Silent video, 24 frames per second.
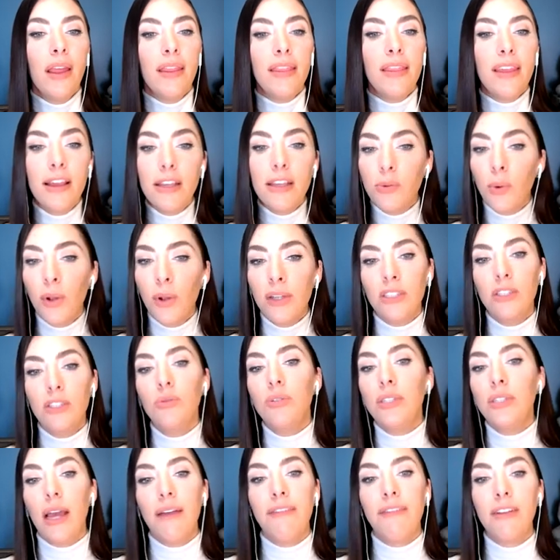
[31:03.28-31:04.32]
these ones you
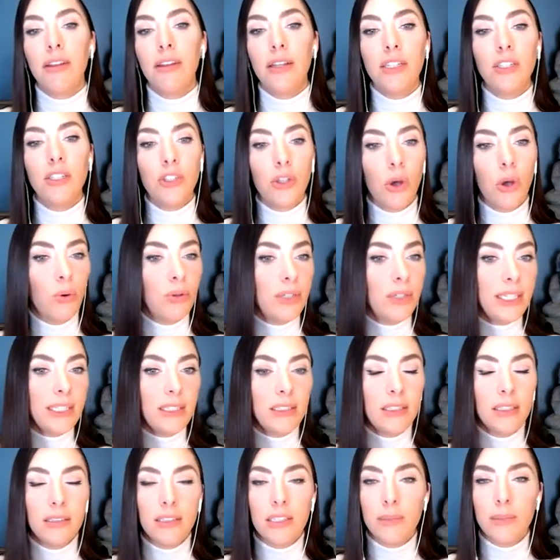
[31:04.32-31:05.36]
definitely don't need
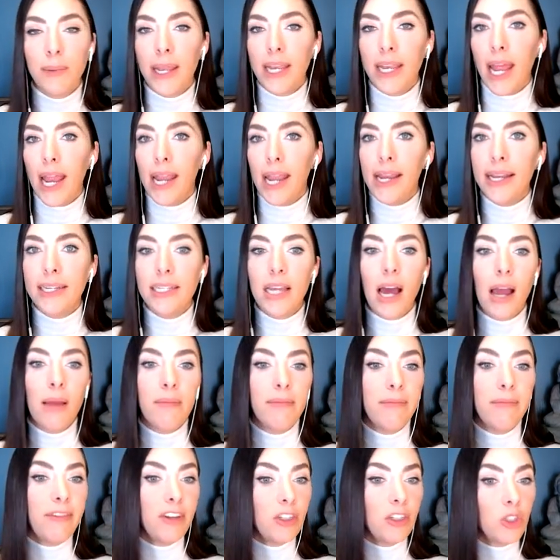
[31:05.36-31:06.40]
to spend any
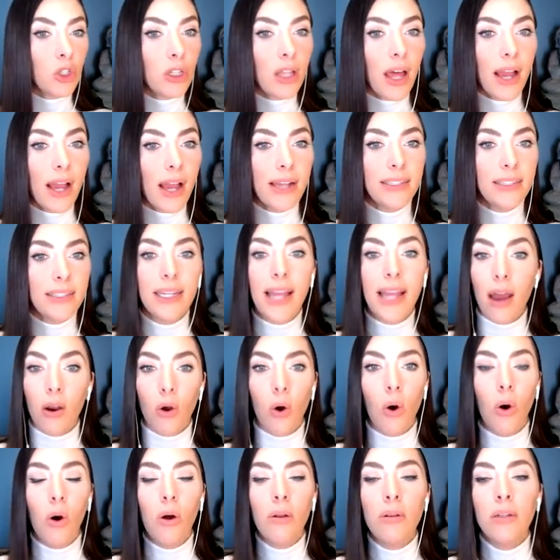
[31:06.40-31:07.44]
time visualizing at
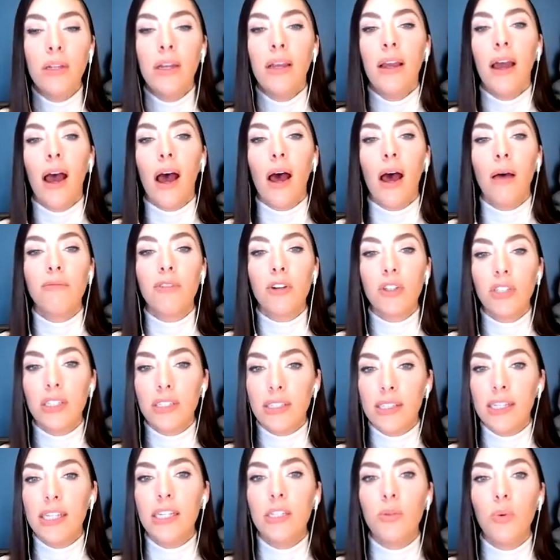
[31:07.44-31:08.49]
all, um, versus
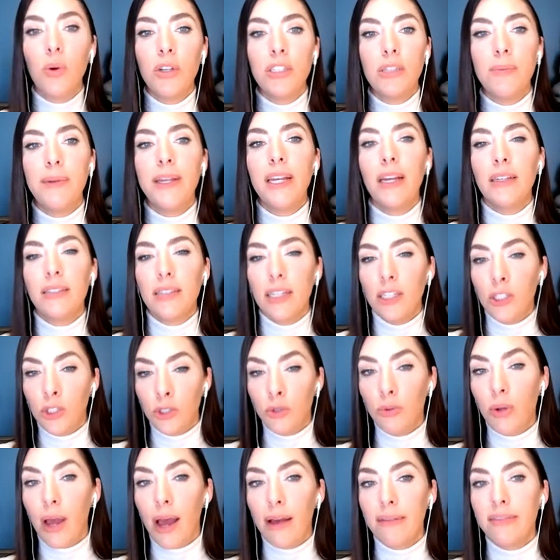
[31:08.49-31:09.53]
these ones, because they do
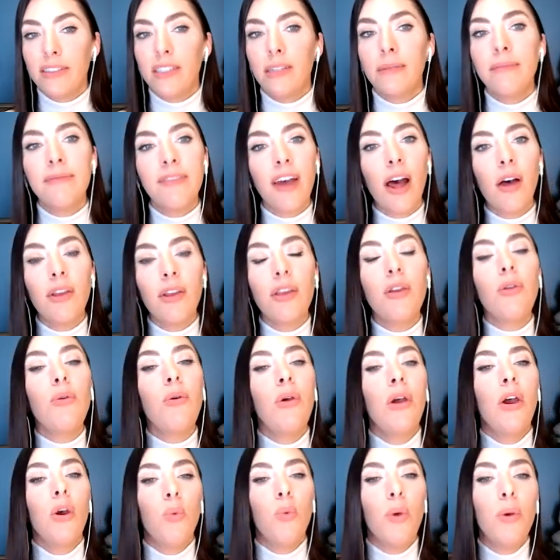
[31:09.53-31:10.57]
have some value,
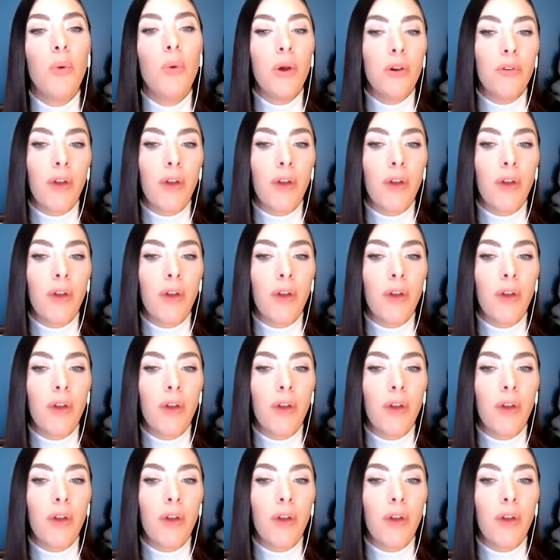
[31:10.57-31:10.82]
we would